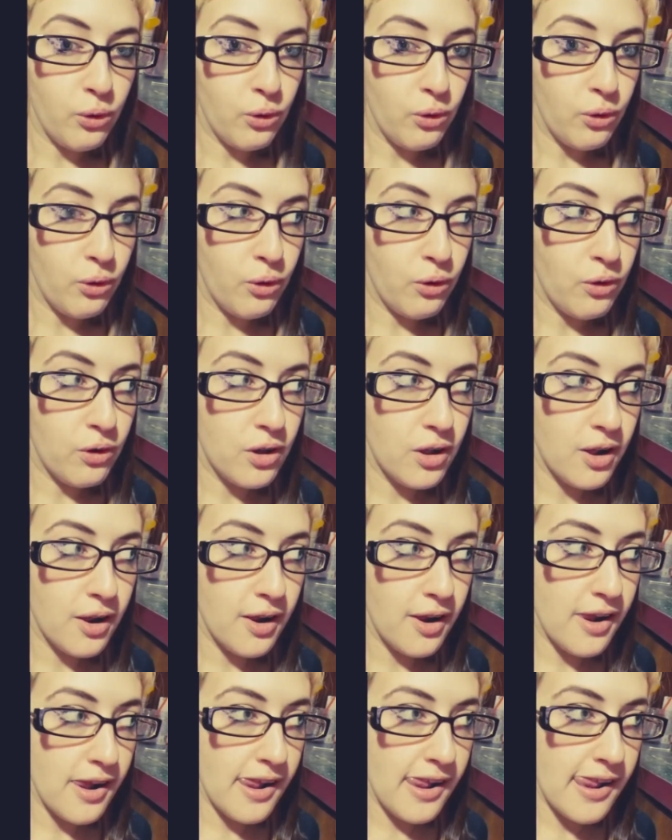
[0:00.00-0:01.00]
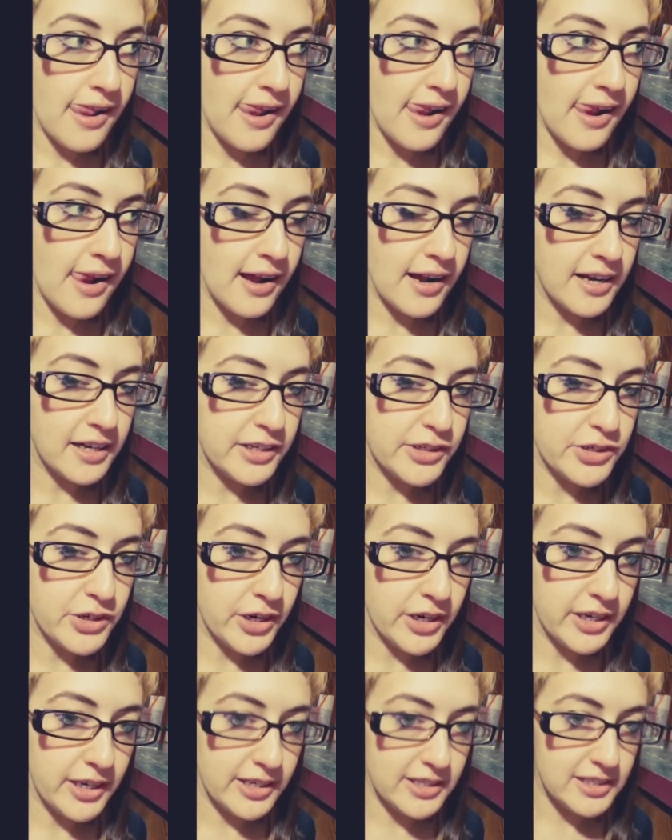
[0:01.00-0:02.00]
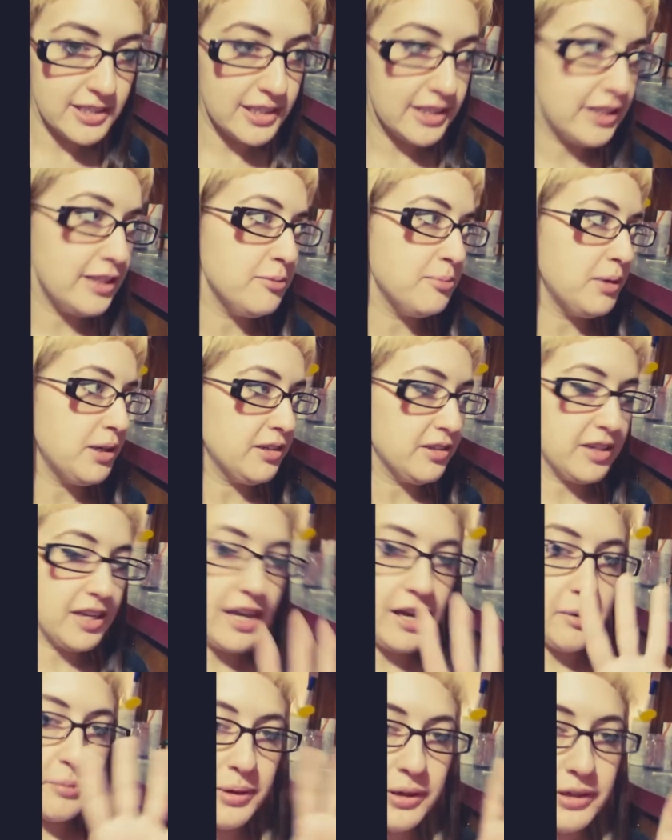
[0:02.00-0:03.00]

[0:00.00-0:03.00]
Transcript: I'm gonna try not to get them on camera